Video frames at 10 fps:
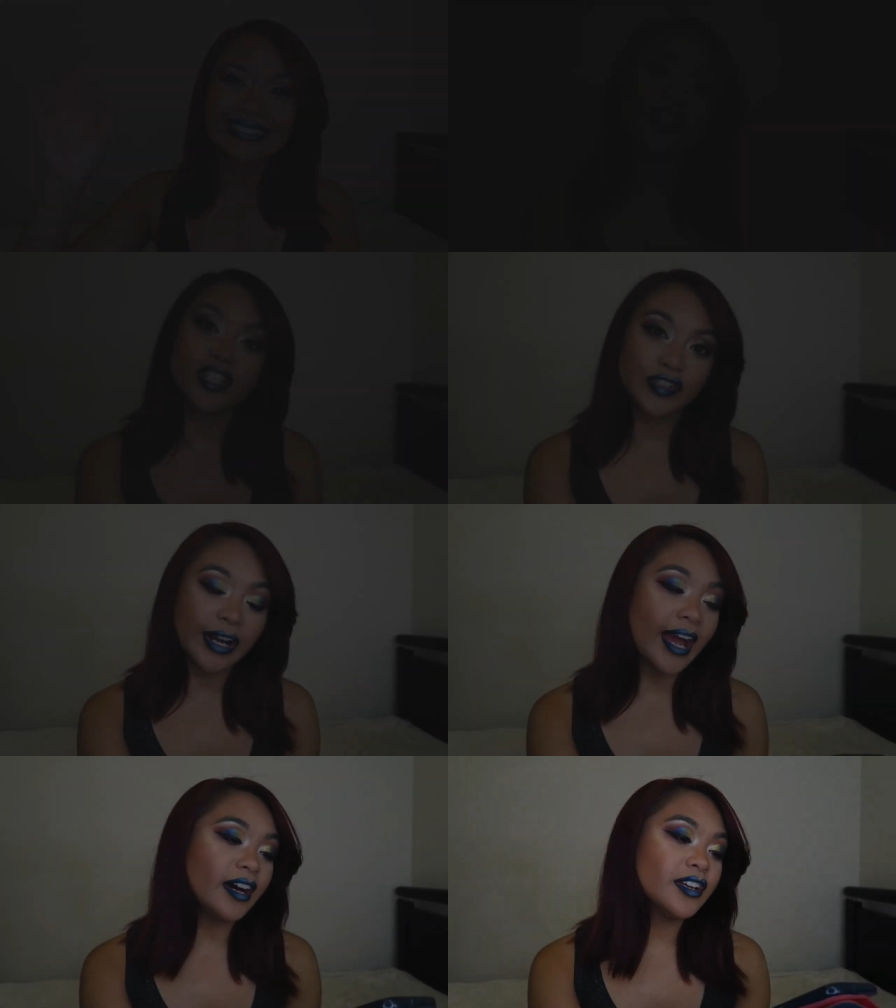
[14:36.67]
So
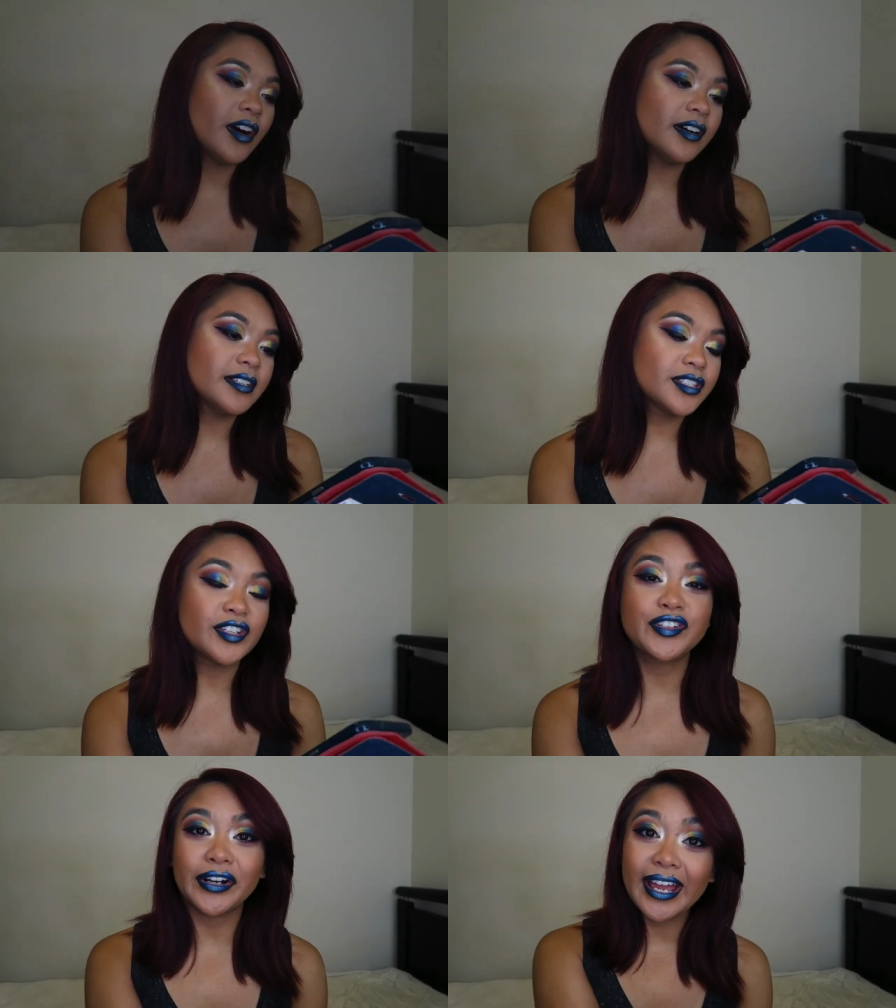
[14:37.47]
Dre, Al
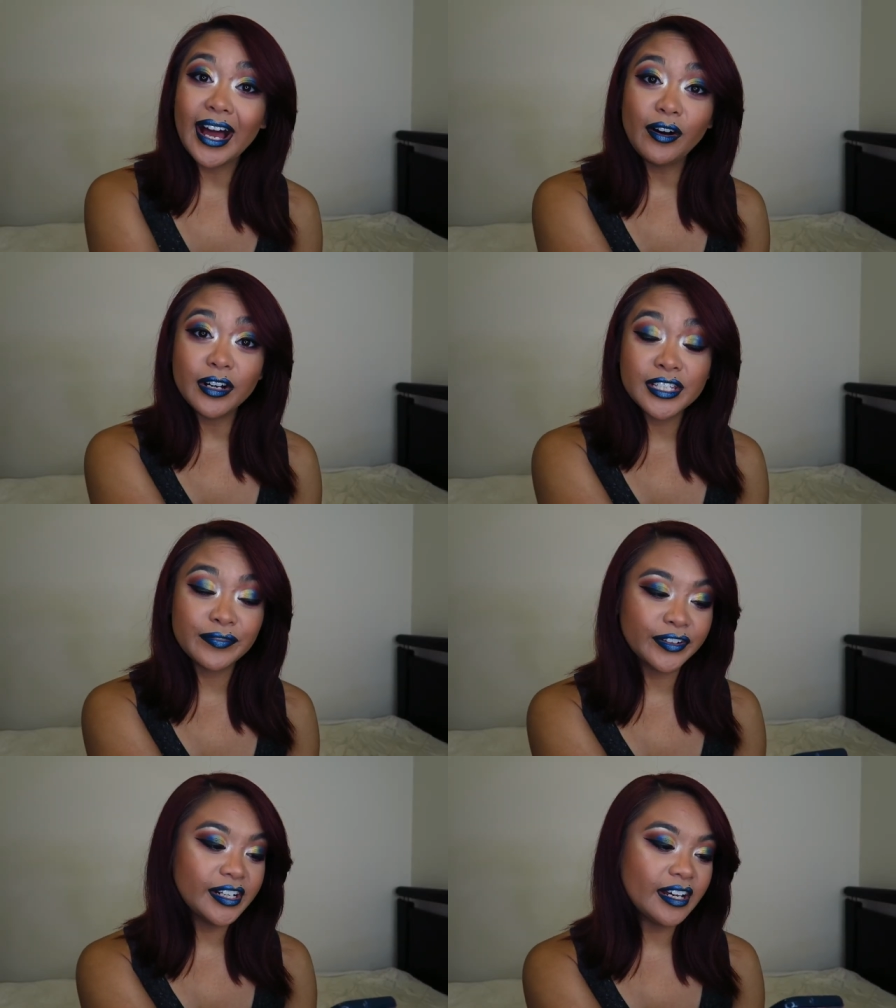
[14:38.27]
so Dre
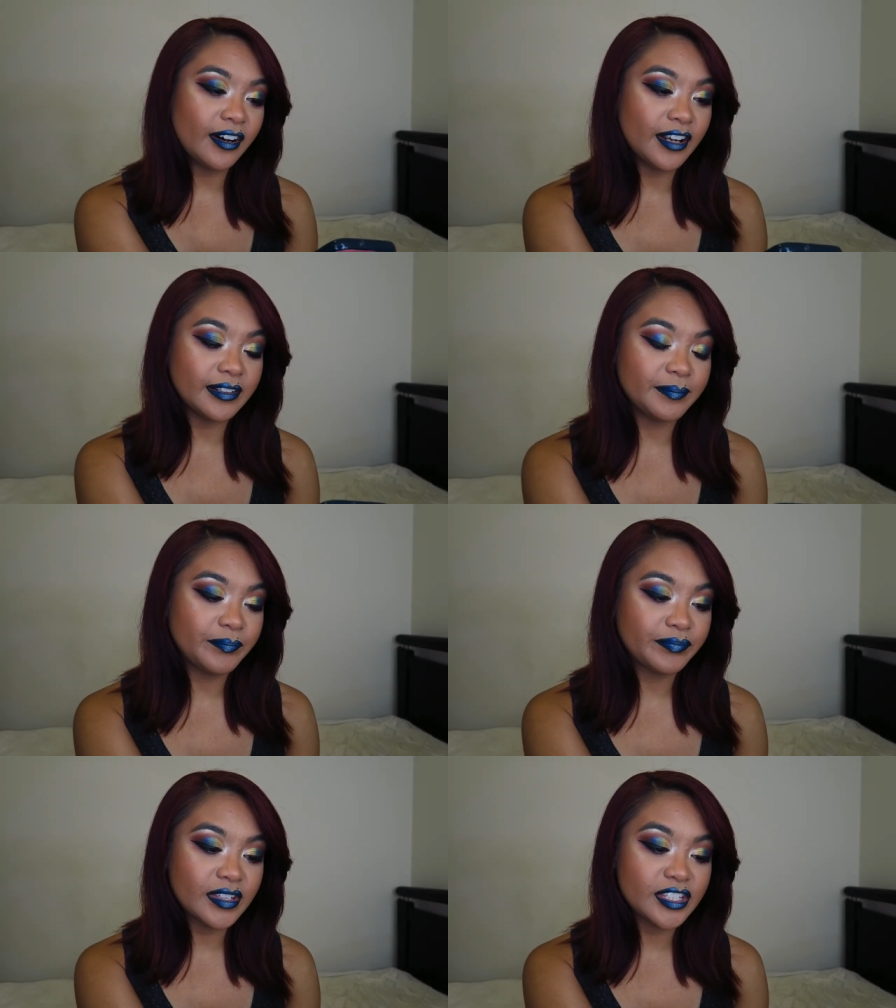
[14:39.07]
Oxford on
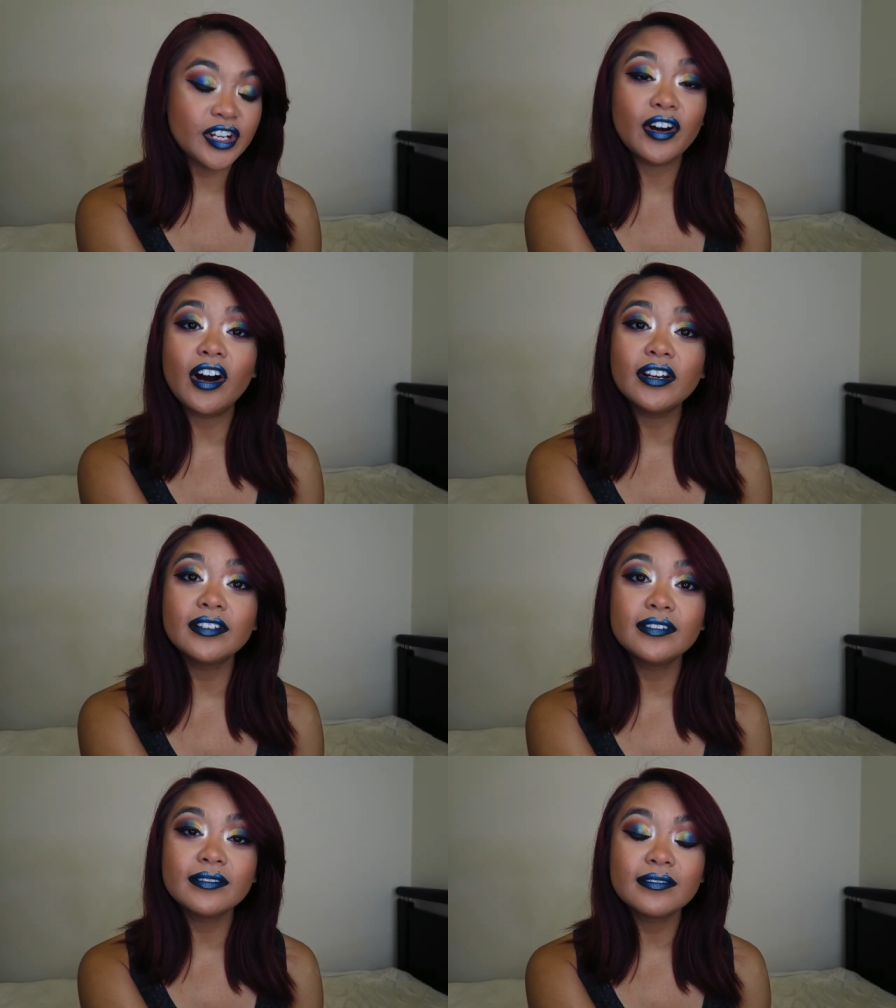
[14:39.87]
so on, um,